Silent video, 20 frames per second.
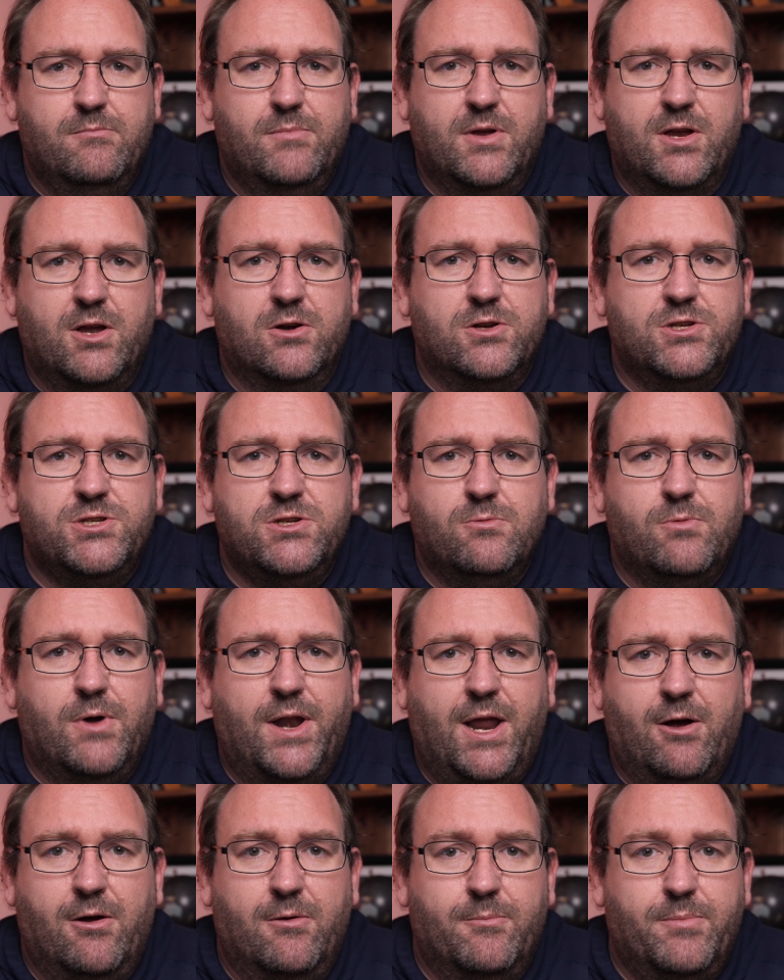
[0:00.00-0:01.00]
because you
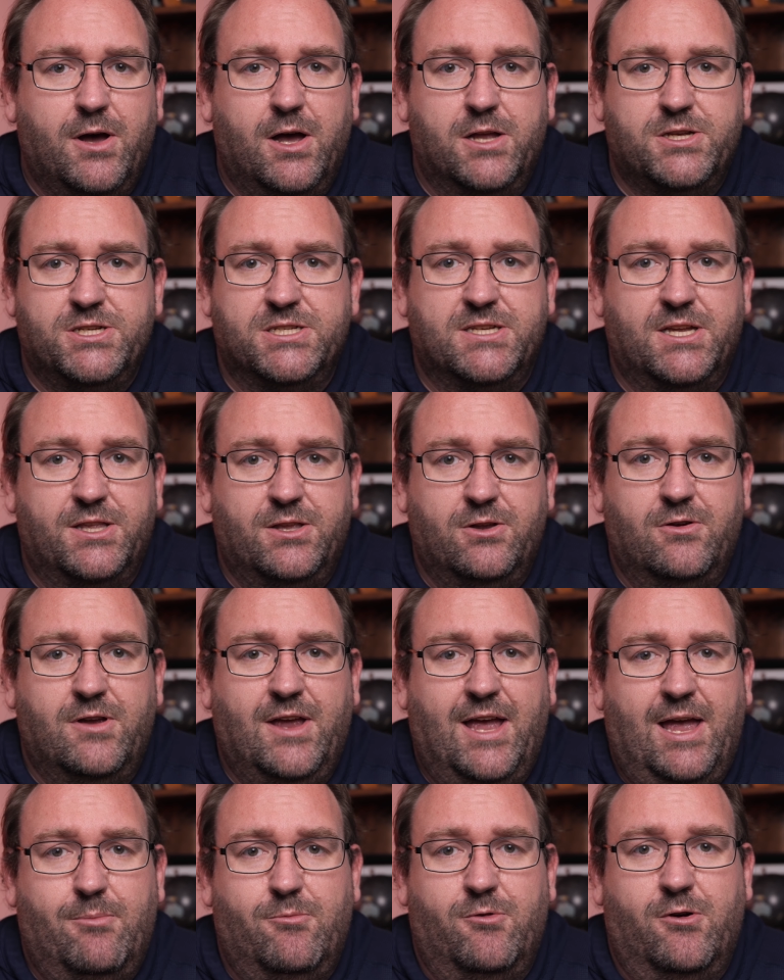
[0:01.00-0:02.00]
went out and purchased a new
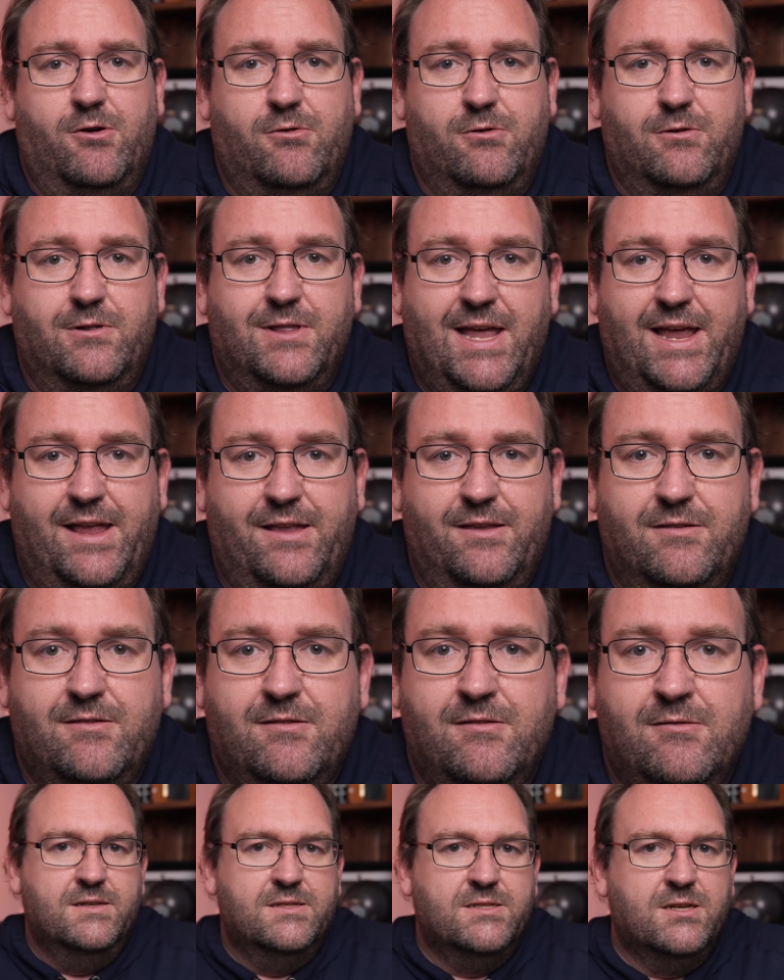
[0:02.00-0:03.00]
camera or
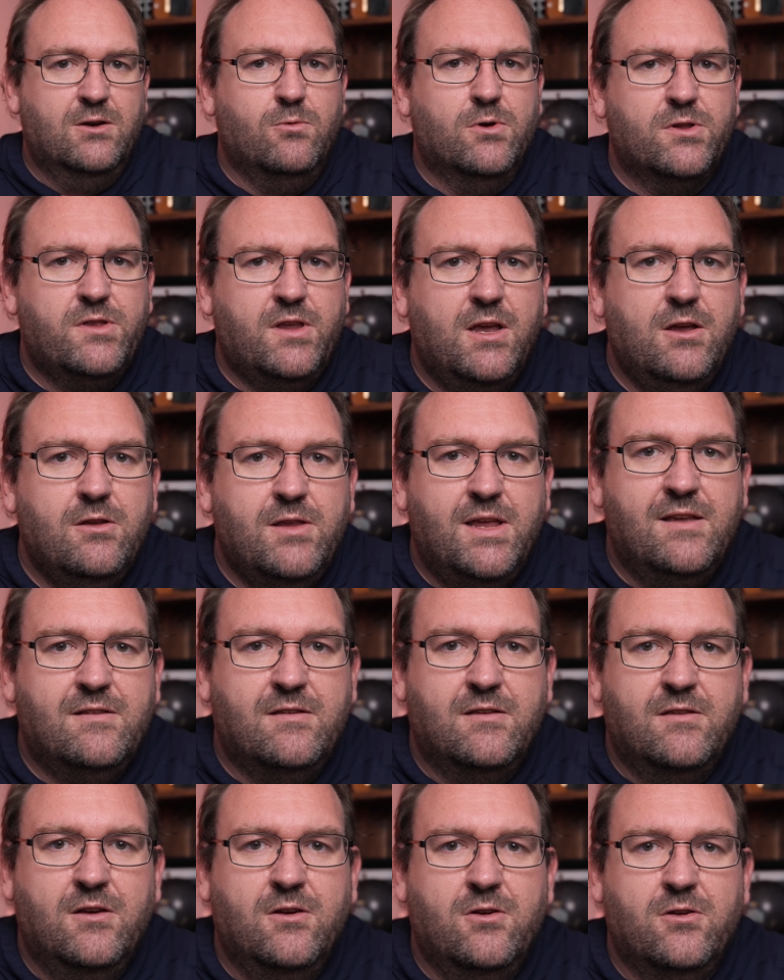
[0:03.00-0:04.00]
lens. So what do you need
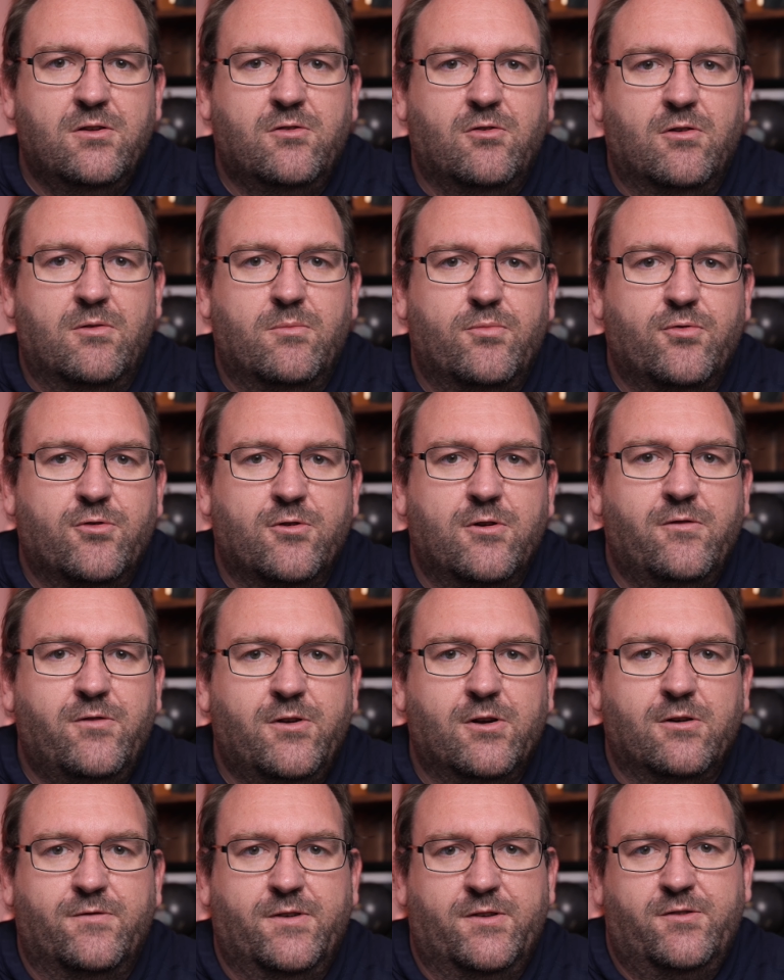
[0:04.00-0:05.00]
to do to improve
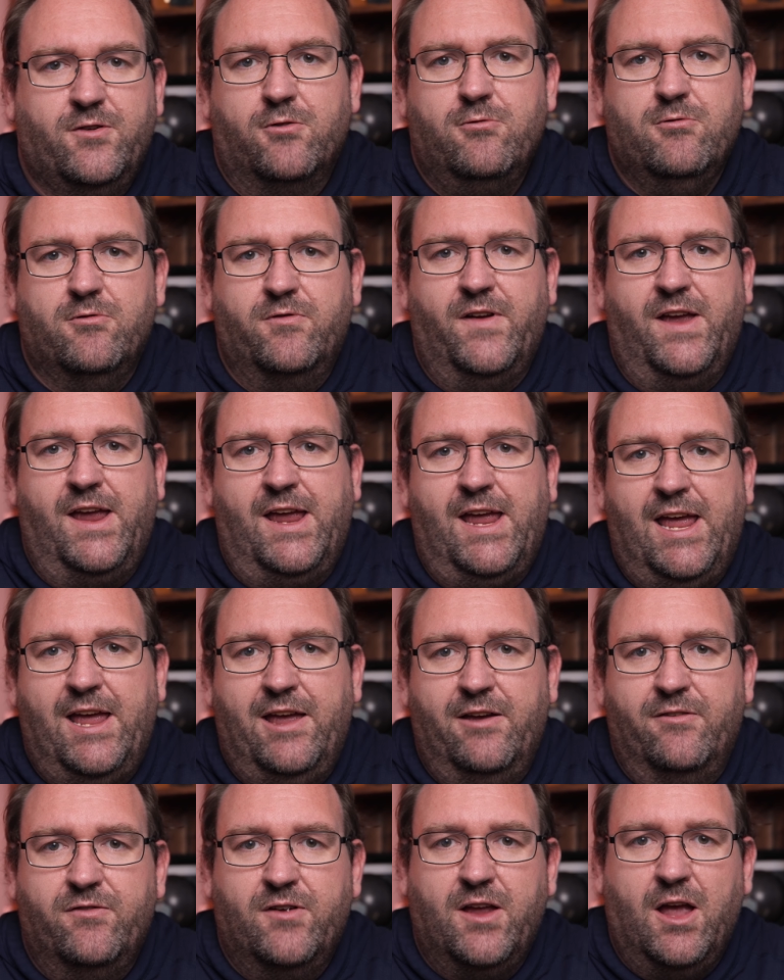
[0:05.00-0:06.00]
your photography
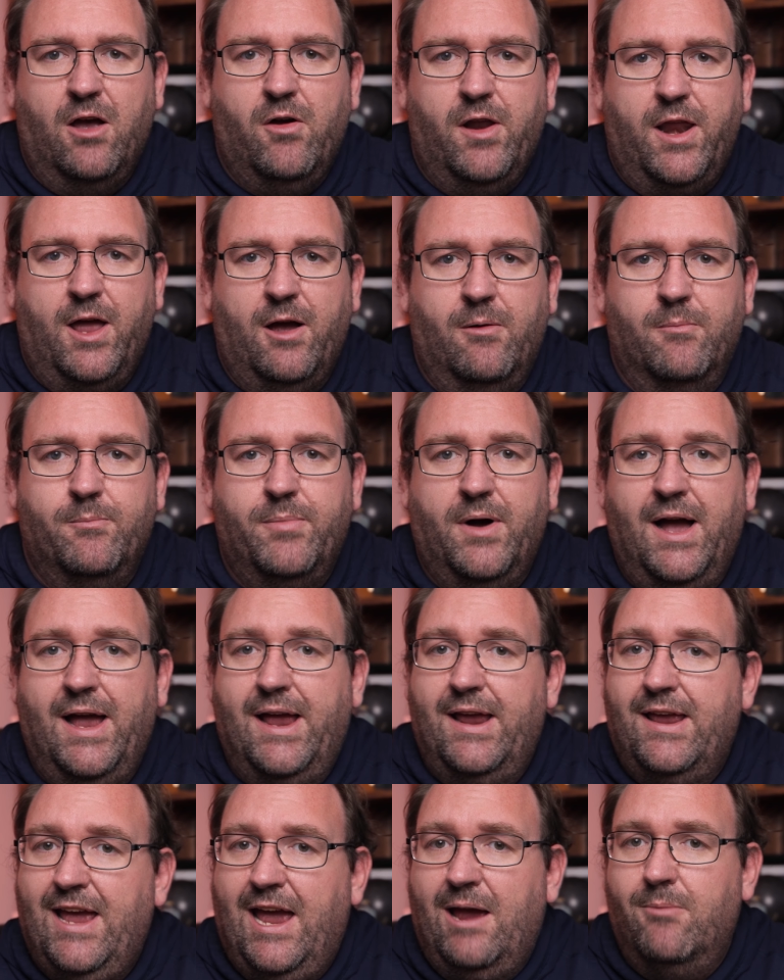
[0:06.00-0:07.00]
if going out and
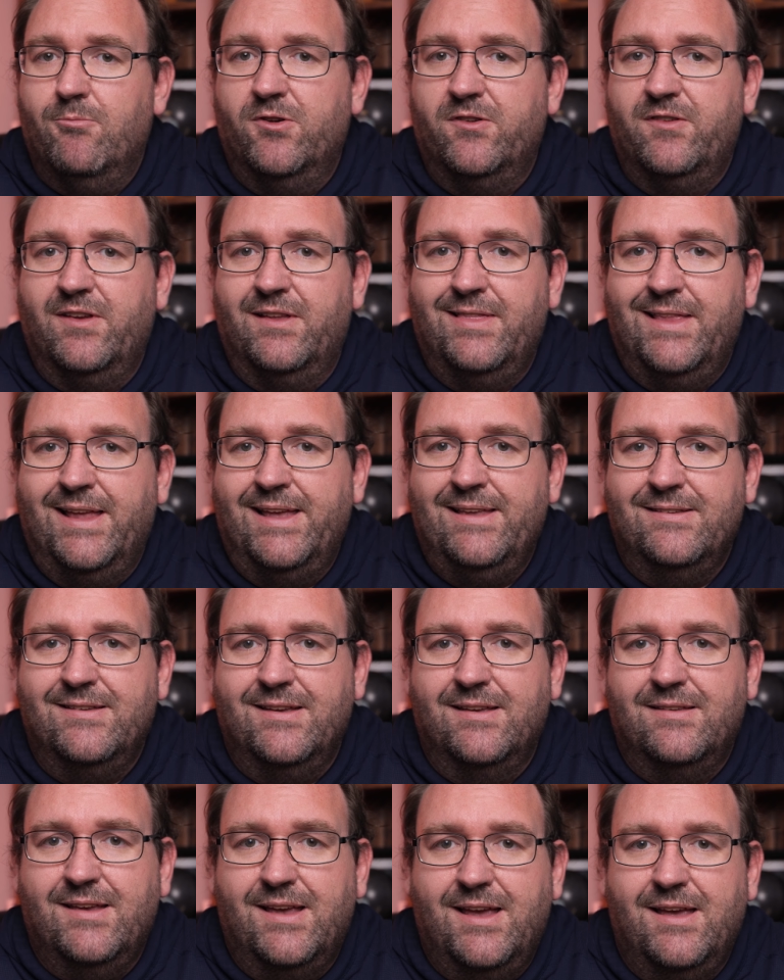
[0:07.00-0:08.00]
buying cameras and
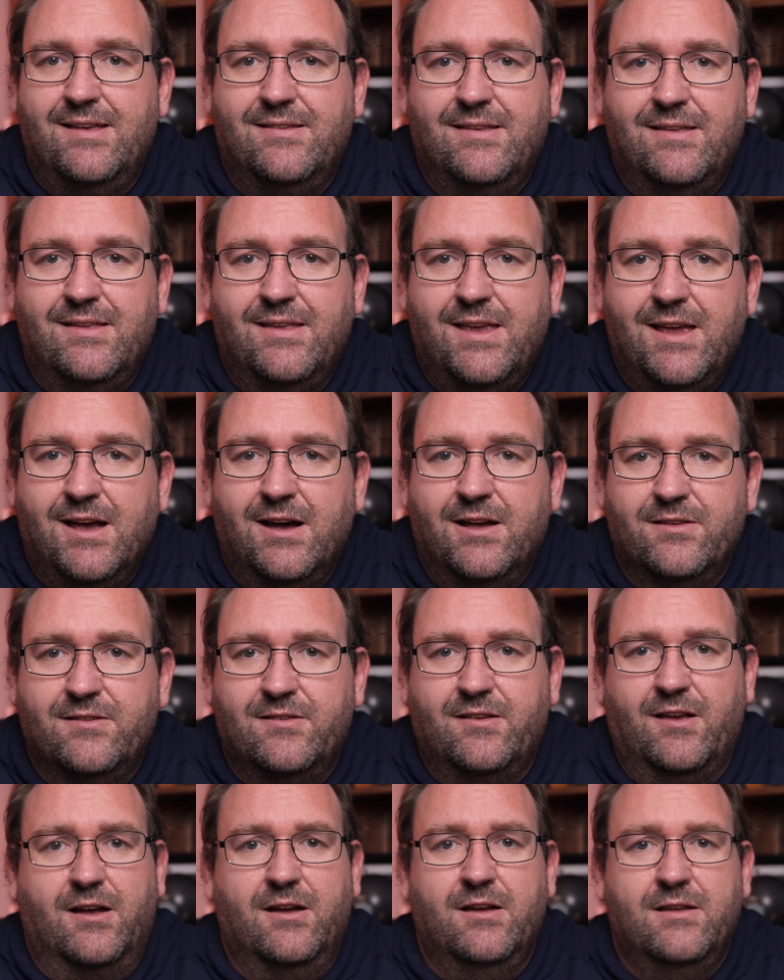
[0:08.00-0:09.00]
lenses isn't the
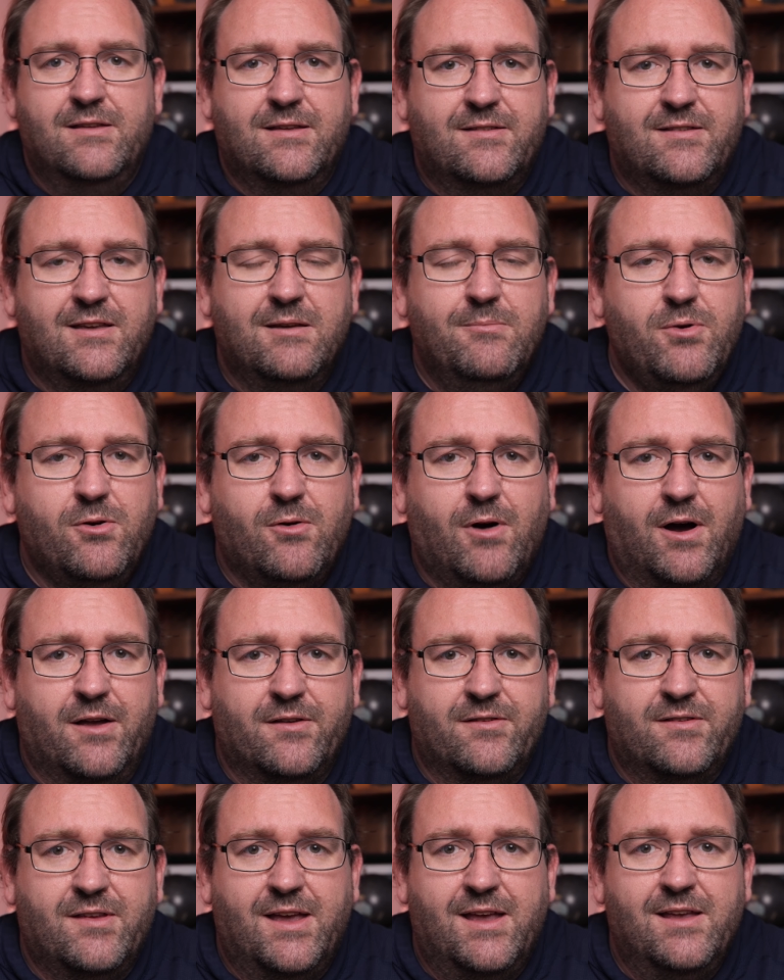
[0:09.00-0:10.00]
answer? The simple
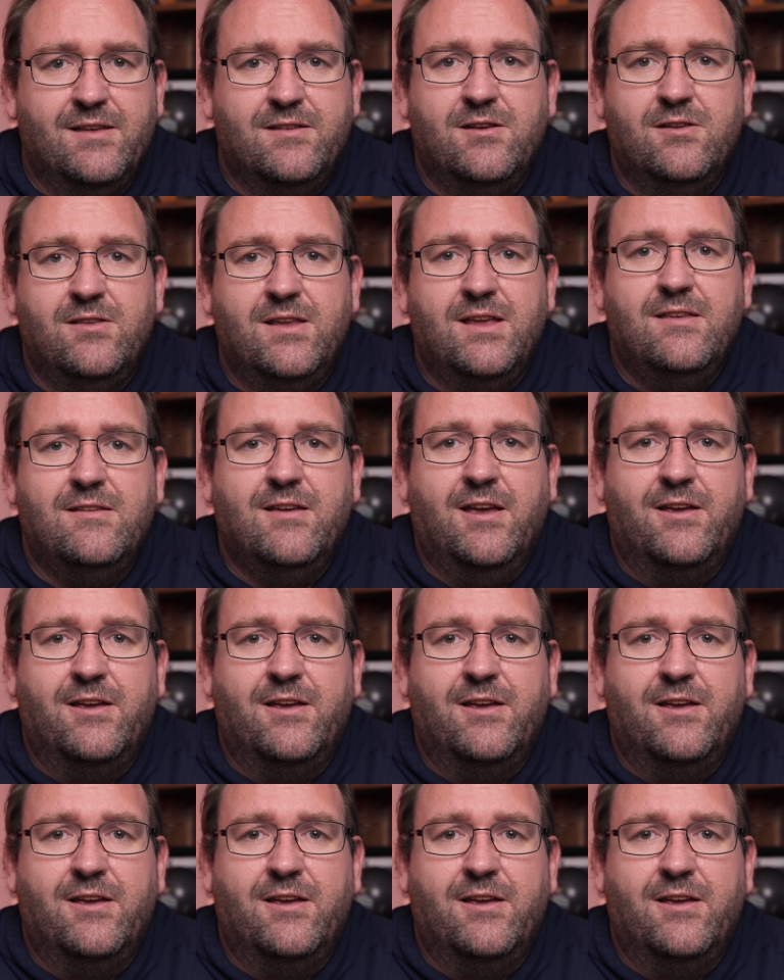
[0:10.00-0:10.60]
answer is you need